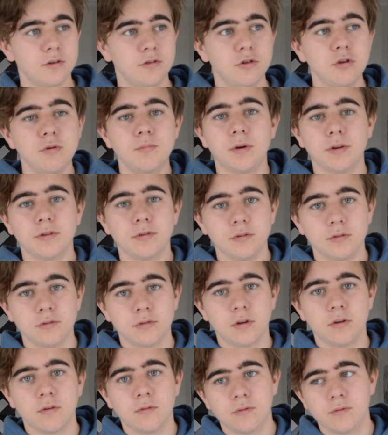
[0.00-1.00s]
2
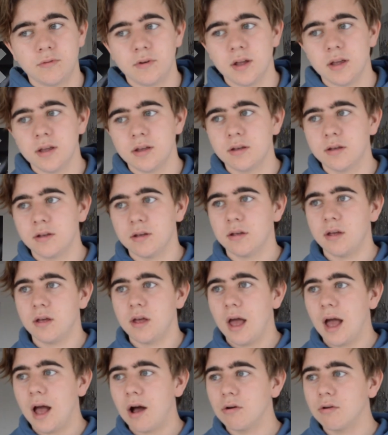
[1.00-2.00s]
bottles of like
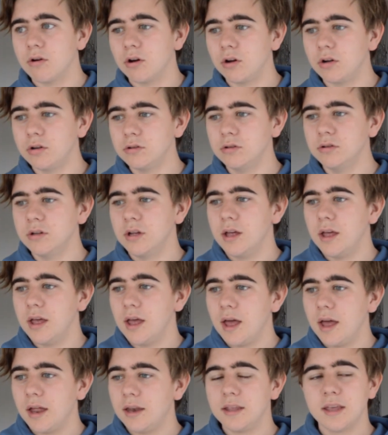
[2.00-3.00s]
alcohol,
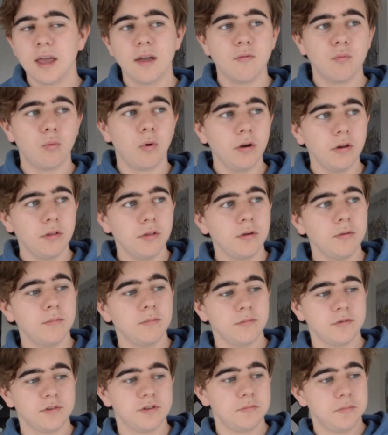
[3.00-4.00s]
and he gave one of
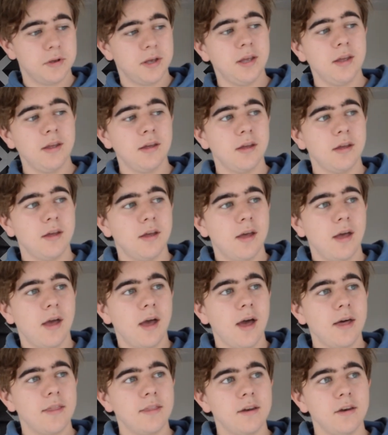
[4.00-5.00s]
them to me,
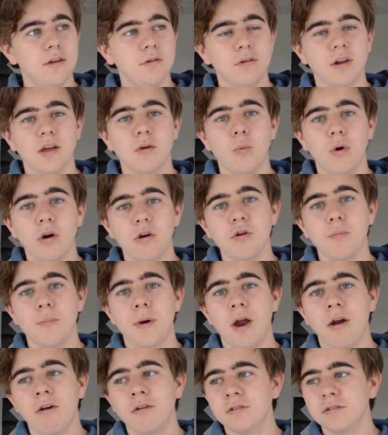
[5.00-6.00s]
and then he was like, where are your
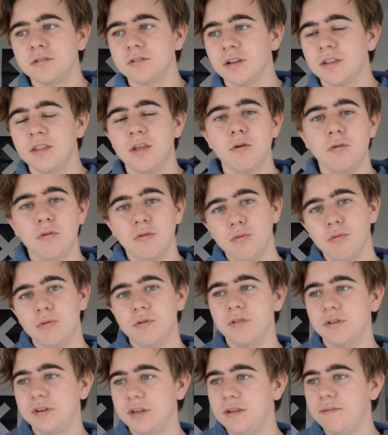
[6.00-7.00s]
parents? And they were all
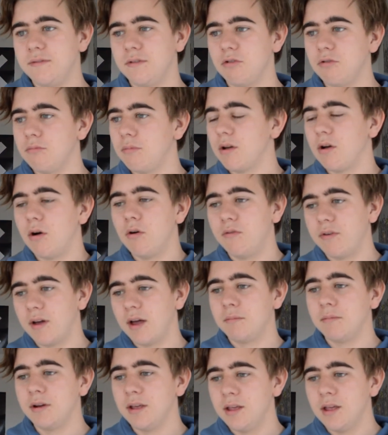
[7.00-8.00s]
in the TV room, my whole
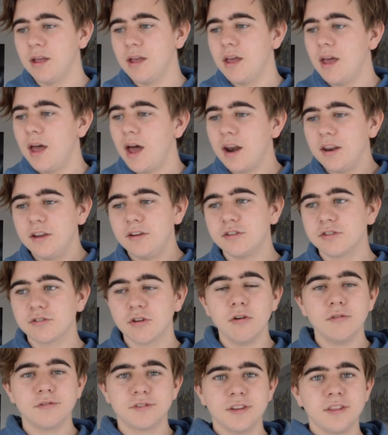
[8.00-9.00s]
family, and he just
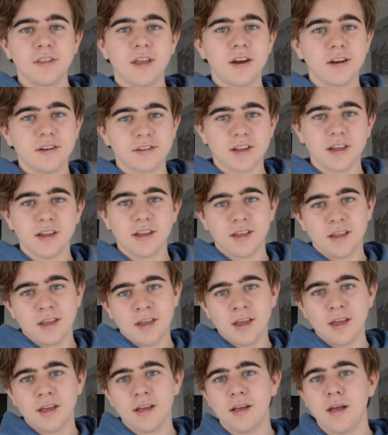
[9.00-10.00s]
goes in there and is like,
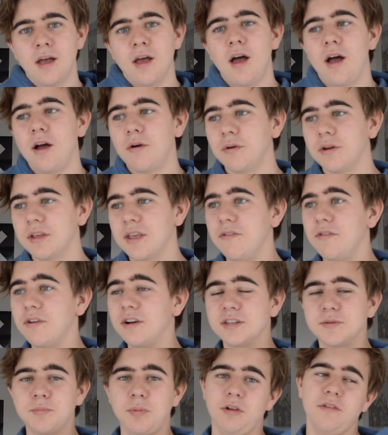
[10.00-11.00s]
here, I want to give you
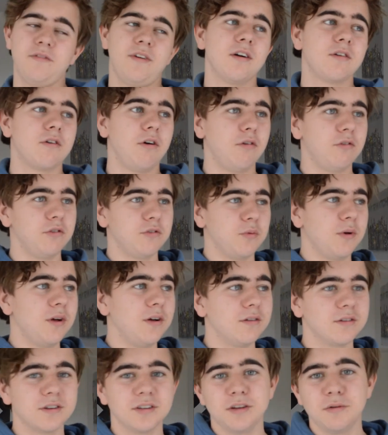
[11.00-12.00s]
guys a bottle of alcohol as
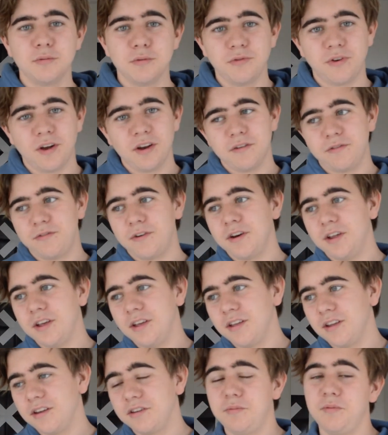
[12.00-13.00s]
well, because he would find it
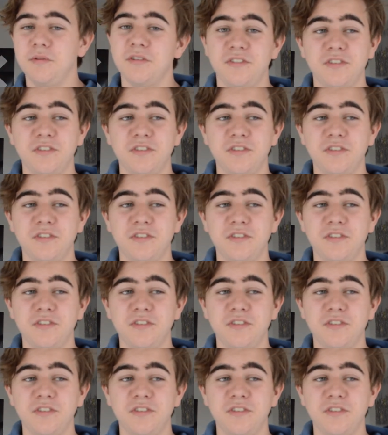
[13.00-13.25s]
funny. And to